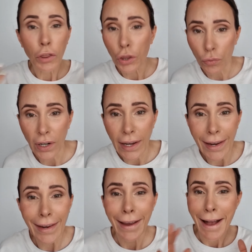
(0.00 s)

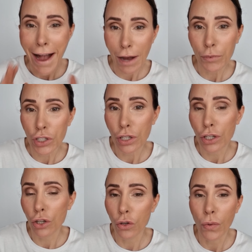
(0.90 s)
3, up to
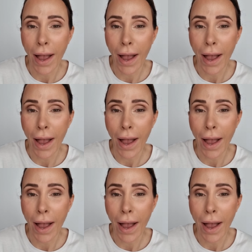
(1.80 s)
you.